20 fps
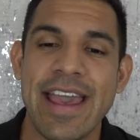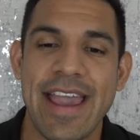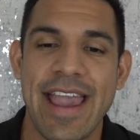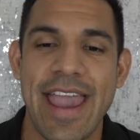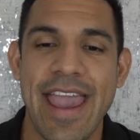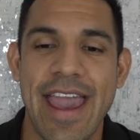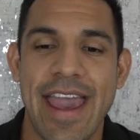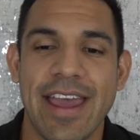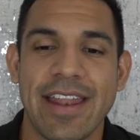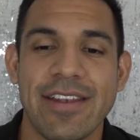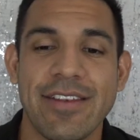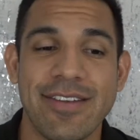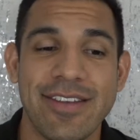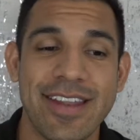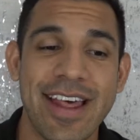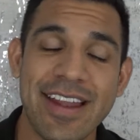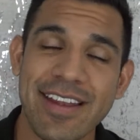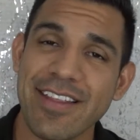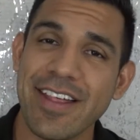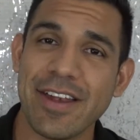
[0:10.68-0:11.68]
And
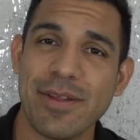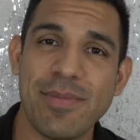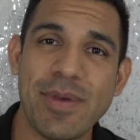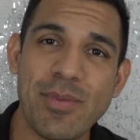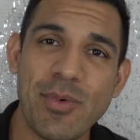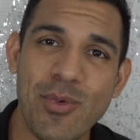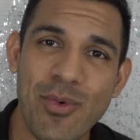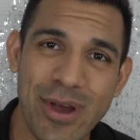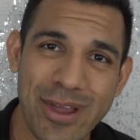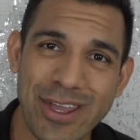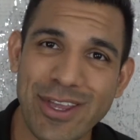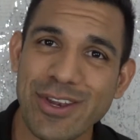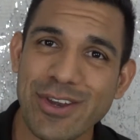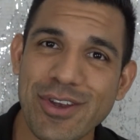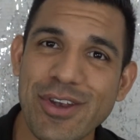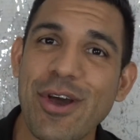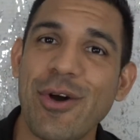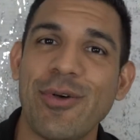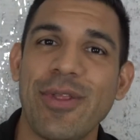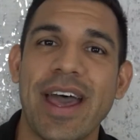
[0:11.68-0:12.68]
not a lot of people want you
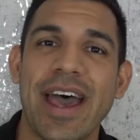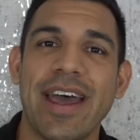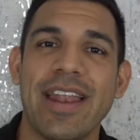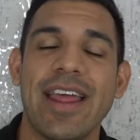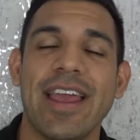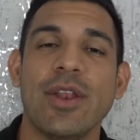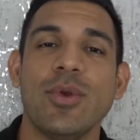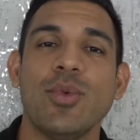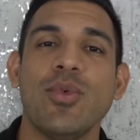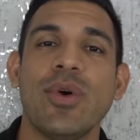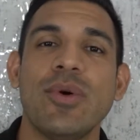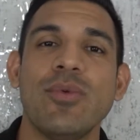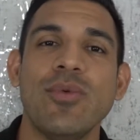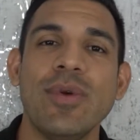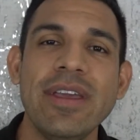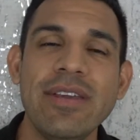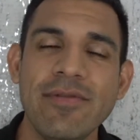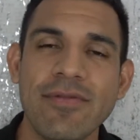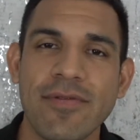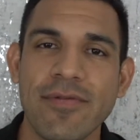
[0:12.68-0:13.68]
to know that. And what
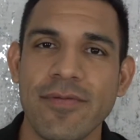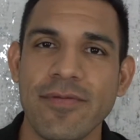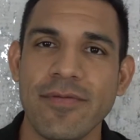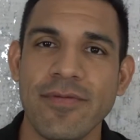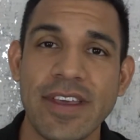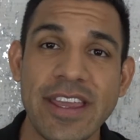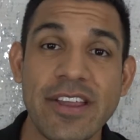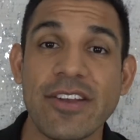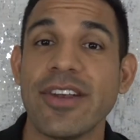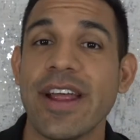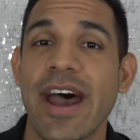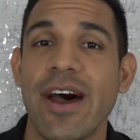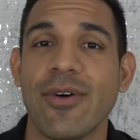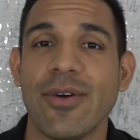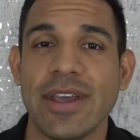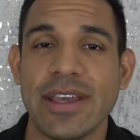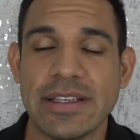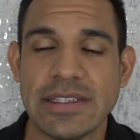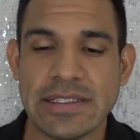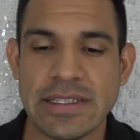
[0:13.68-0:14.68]
we've figured
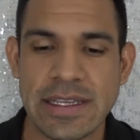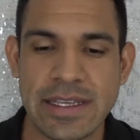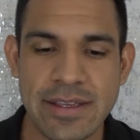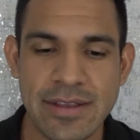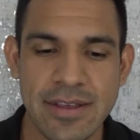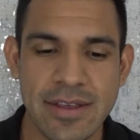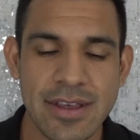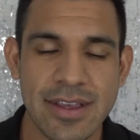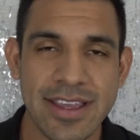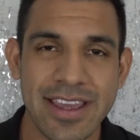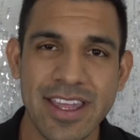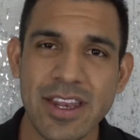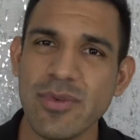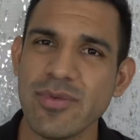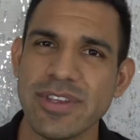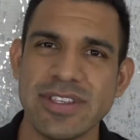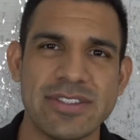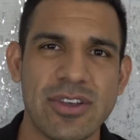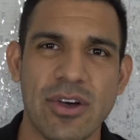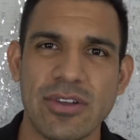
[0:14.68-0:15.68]
out is getting
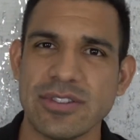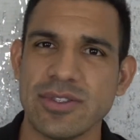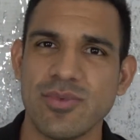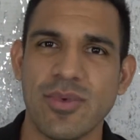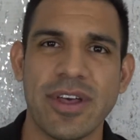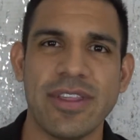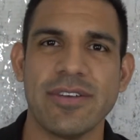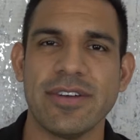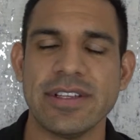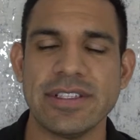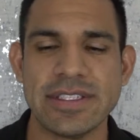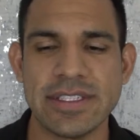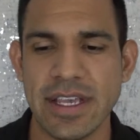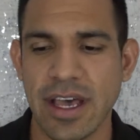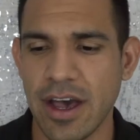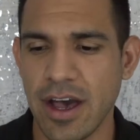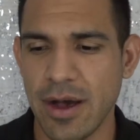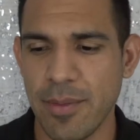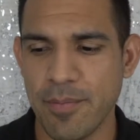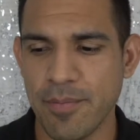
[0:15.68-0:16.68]
results, whether it's
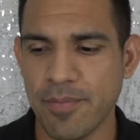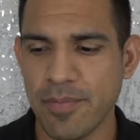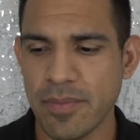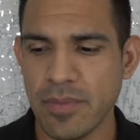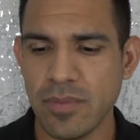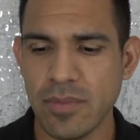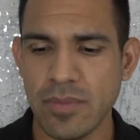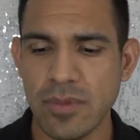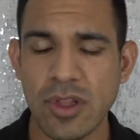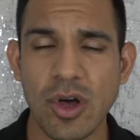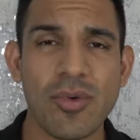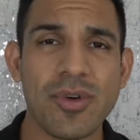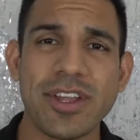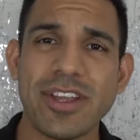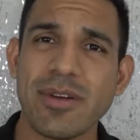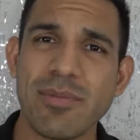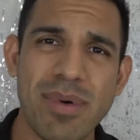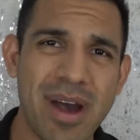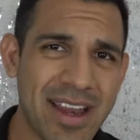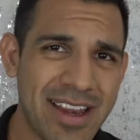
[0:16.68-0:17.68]
um,
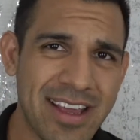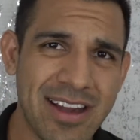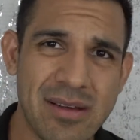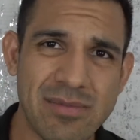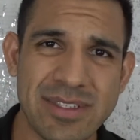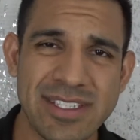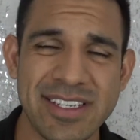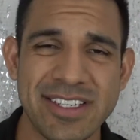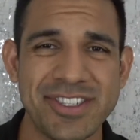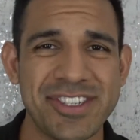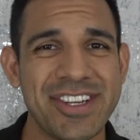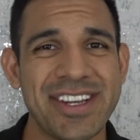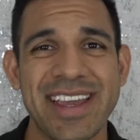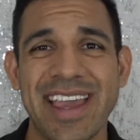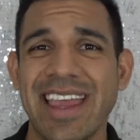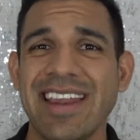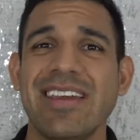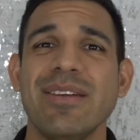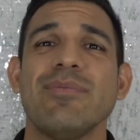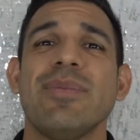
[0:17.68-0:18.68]
lowering your body composition,
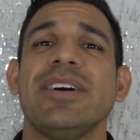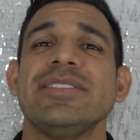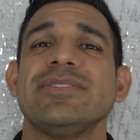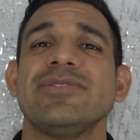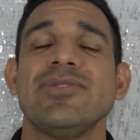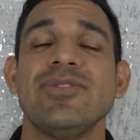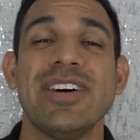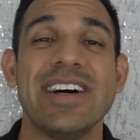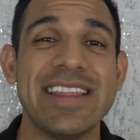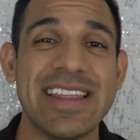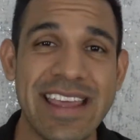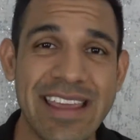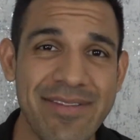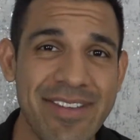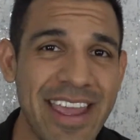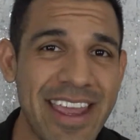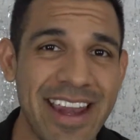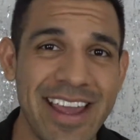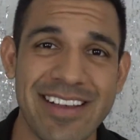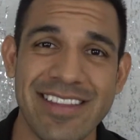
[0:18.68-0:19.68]
gaining muscle,
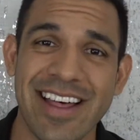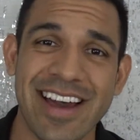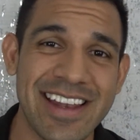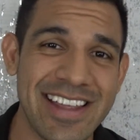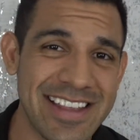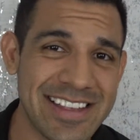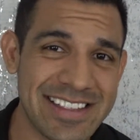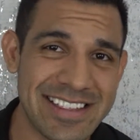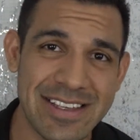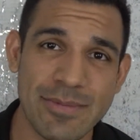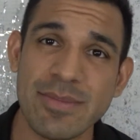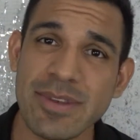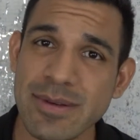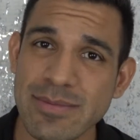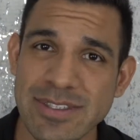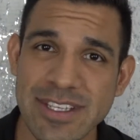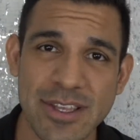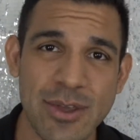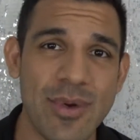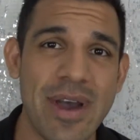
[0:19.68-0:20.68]
alleviating a lot of the
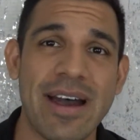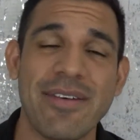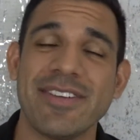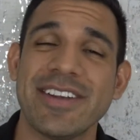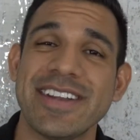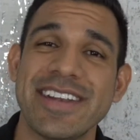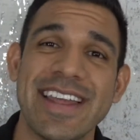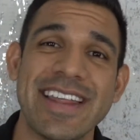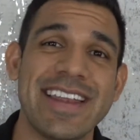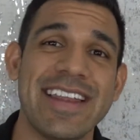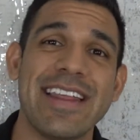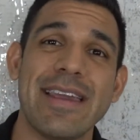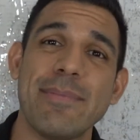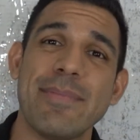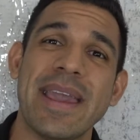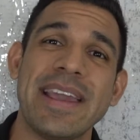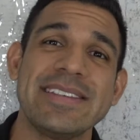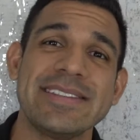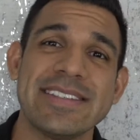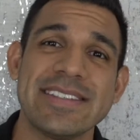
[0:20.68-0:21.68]
symptoms that you have on a day to day
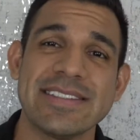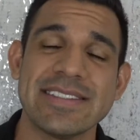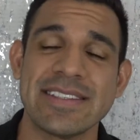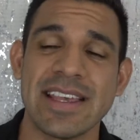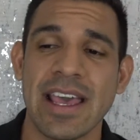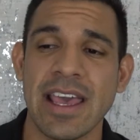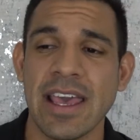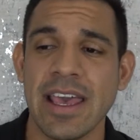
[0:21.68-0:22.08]
basis,